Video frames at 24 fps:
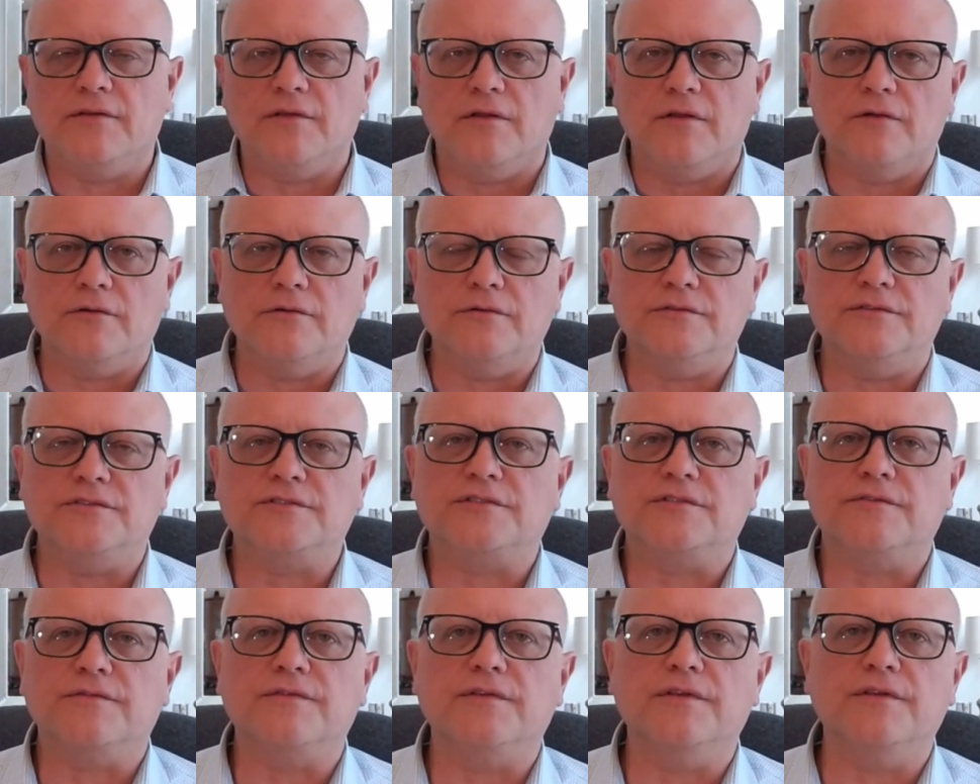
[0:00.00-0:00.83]
the
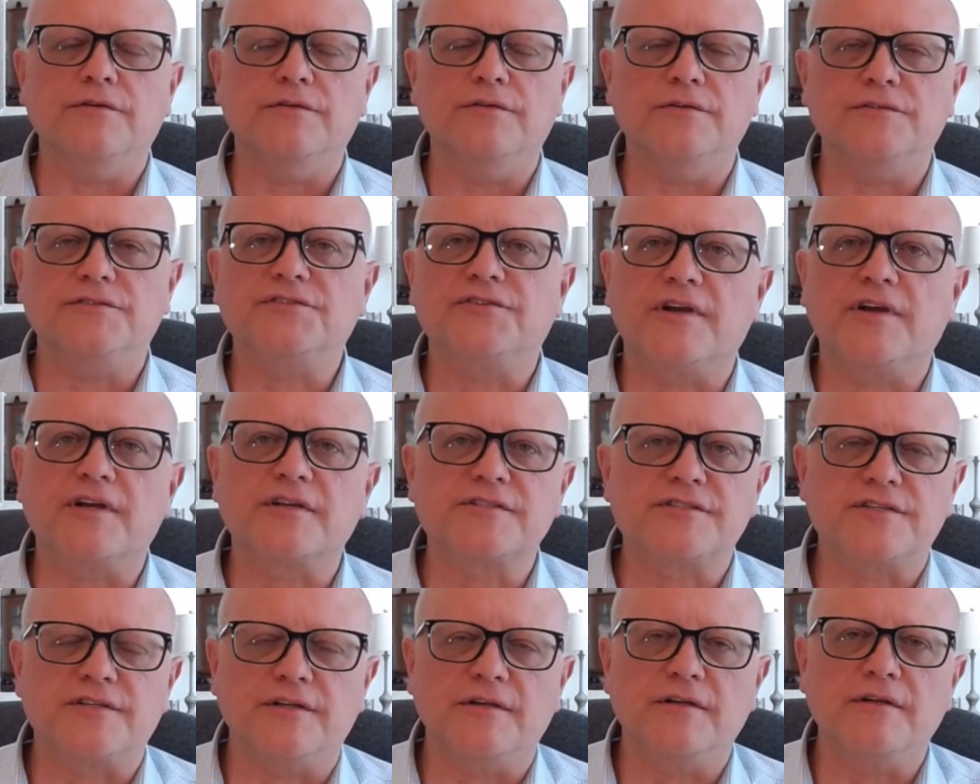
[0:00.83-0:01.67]
loads of the new
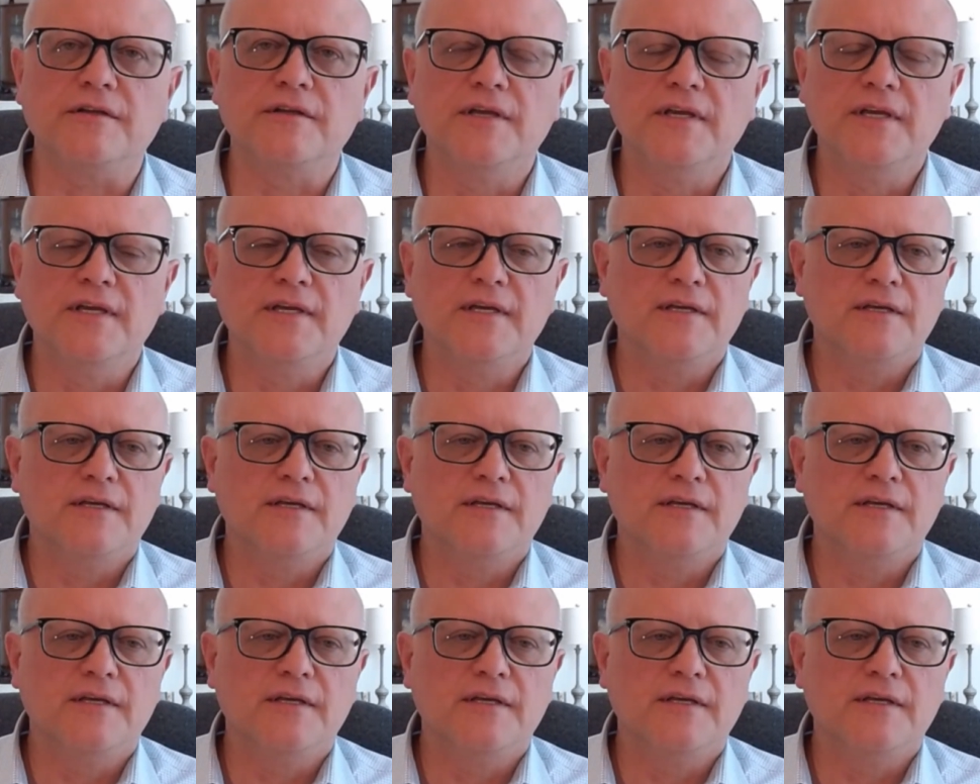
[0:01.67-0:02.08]
structure,